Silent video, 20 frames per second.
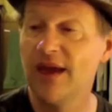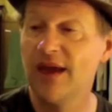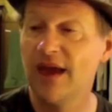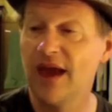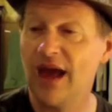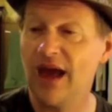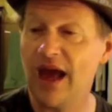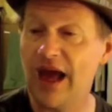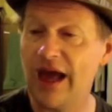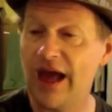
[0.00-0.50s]

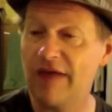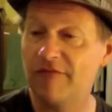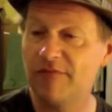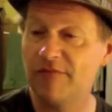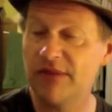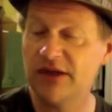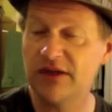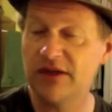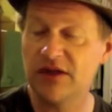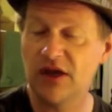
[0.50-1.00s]
I've
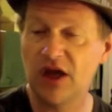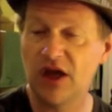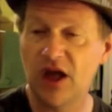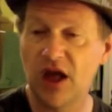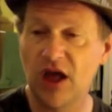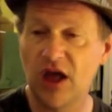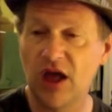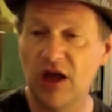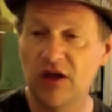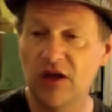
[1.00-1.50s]
been
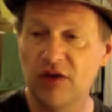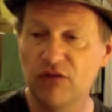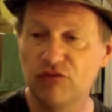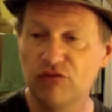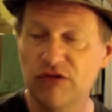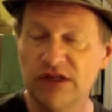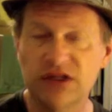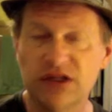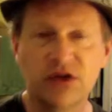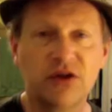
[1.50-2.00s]

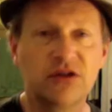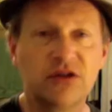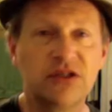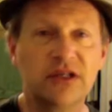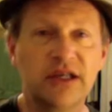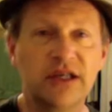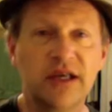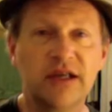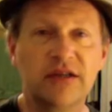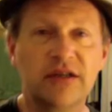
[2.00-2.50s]

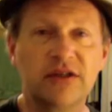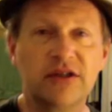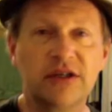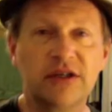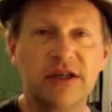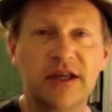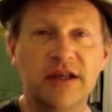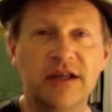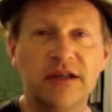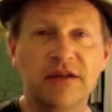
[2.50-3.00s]
researching into
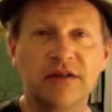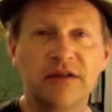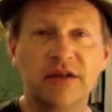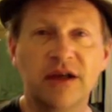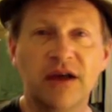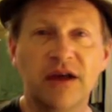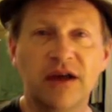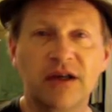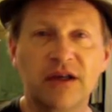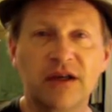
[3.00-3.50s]
getting
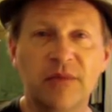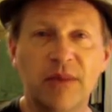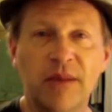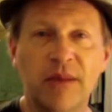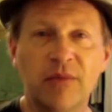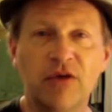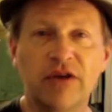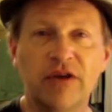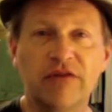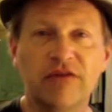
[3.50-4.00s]

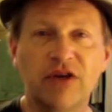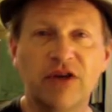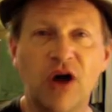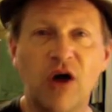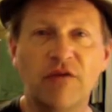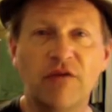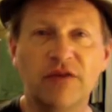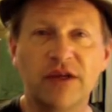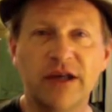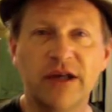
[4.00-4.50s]
commemorative
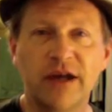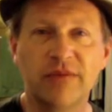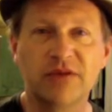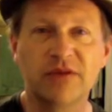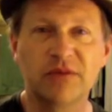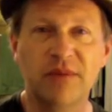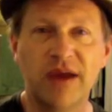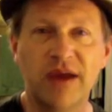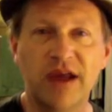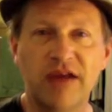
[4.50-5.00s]
coffee
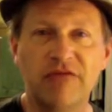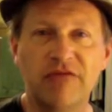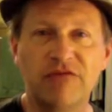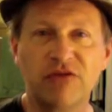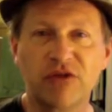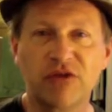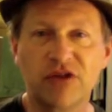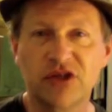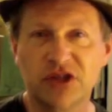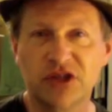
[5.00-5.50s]
cups made
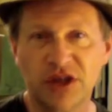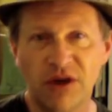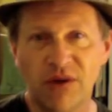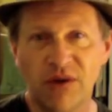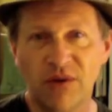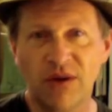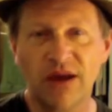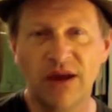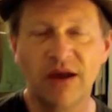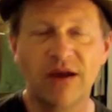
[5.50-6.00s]
for the
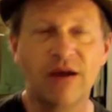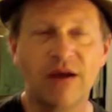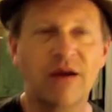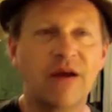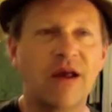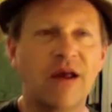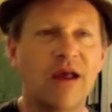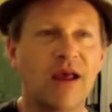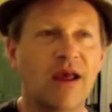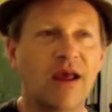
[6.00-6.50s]
show
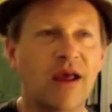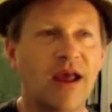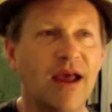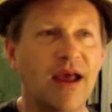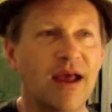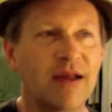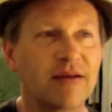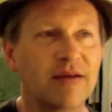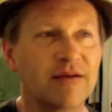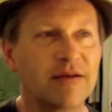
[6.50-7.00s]
here,
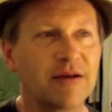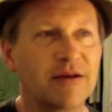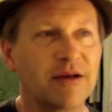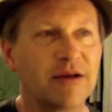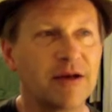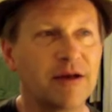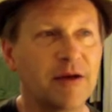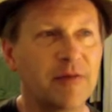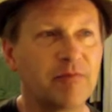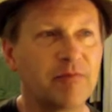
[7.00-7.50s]
and
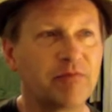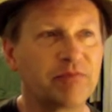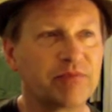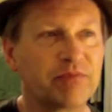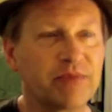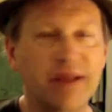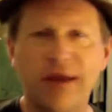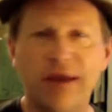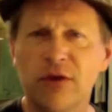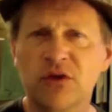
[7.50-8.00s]

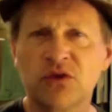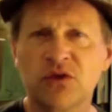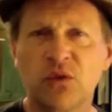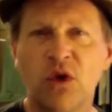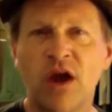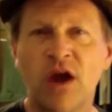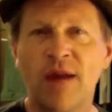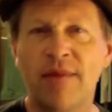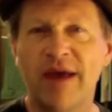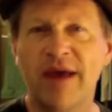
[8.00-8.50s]
here's where
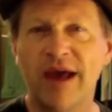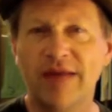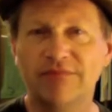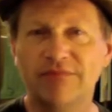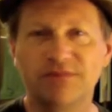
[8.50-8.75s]
I'm at.